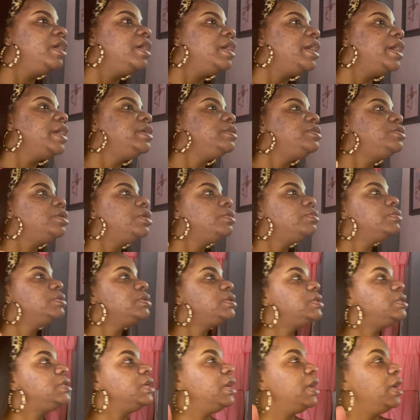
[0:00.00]
I don't
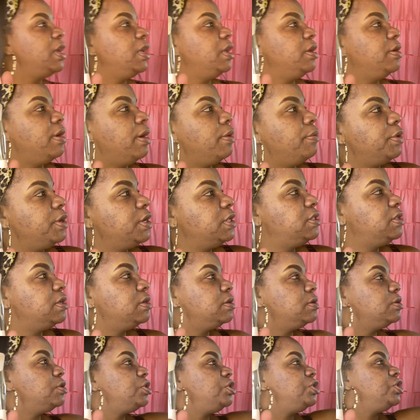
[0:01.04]
see it here. I wanted
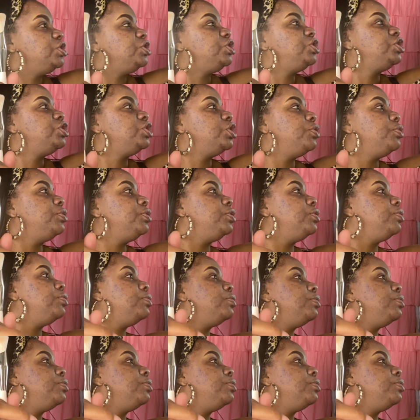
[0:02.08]
to just show you